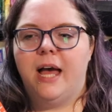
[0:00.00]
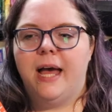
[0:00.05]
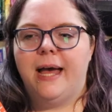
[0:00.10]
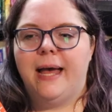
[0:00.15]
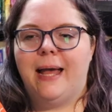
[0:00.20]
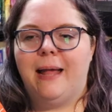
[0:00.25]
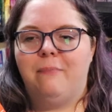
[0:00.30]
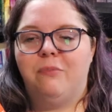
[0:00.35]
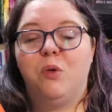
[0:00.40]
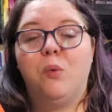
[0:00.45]

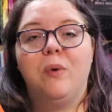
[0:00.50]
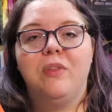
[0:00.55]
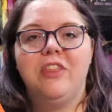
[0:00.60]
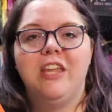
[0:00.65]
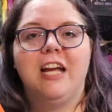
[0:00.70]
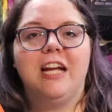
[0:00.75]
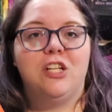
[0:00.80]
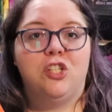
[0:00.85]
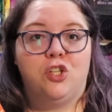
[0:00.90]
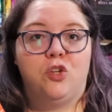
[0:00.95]
Um, the one
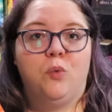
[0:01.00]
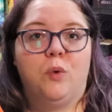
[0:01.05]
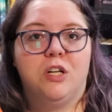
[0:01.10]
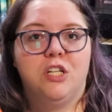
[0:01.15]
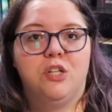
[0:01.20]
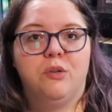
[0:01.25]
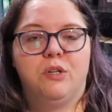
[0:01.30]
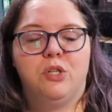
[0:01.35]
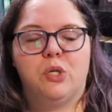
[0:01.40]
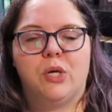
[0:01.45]
thing I do
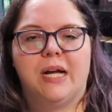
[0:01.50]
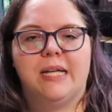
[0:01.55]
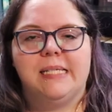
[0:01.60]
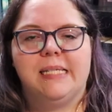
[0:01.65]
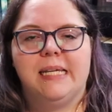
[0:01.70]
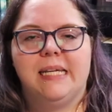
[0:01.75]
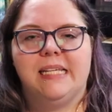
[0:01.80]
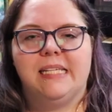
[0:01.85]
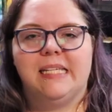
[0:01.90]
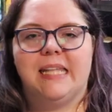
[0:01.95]
want to
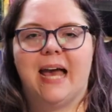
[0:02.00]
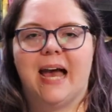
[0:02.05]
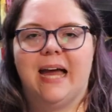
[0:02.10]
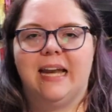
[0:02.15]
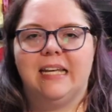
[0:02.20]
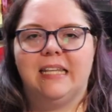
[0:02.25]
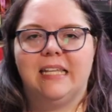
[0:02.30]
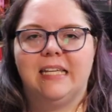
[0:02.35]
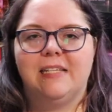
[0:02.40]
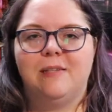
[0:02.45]
address is
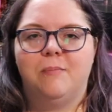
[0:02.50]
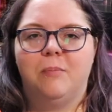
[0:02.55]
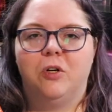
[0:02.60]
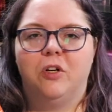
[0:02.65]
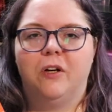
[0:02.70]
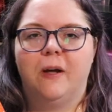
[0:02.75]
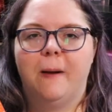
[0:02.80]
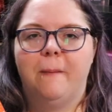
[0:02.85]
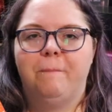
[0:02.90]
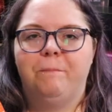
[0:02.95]
that this
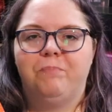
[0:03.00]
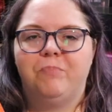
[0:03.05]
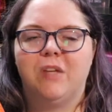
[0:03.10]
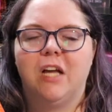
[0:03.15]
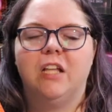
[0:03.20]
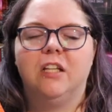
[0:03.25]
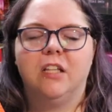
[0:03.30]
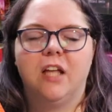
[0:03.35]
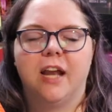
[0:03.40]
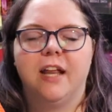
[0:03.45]
book
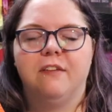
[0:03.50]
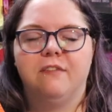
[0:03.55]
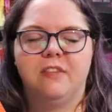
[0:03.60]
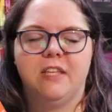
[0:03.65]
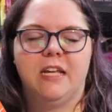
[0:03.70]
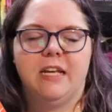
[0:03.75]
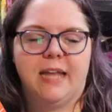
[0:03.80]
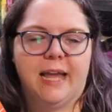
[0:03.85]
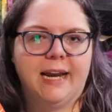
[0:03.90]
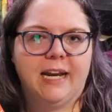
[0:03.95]
a lot of
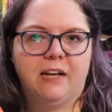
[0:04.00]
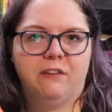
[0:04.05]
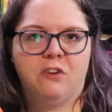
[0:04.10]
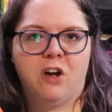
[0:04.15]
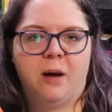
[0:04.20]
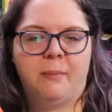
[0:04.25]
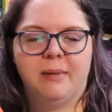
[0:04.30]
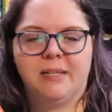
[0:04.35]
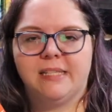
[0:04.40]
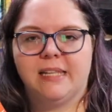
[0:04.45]
the negative
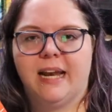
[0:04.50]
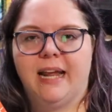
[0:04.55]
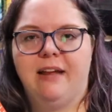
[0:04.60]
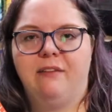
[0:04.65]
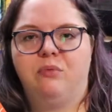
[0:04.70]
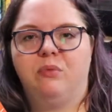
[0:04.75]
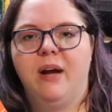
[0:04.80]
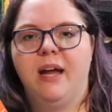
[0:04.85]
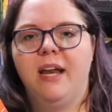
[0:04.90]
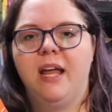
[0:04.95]
comments that I
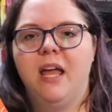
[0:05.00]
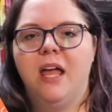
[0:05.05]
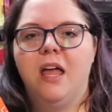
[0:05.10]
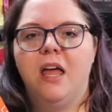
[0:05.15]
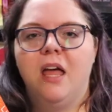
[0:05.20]
have read